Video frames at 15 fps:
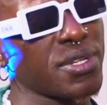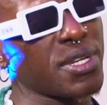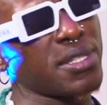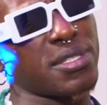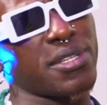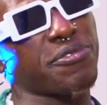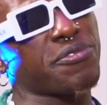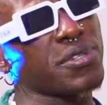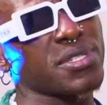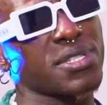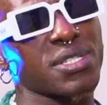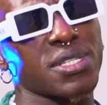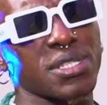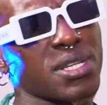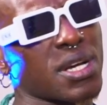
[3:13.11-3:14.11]
and difference
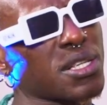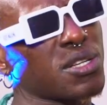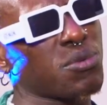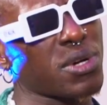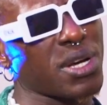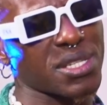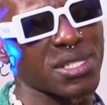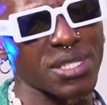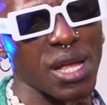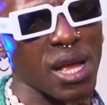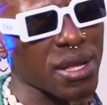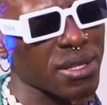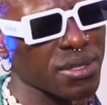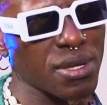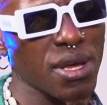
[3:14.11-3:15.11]
is exactly what I
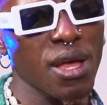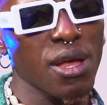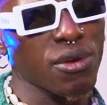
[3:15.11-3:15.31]
stand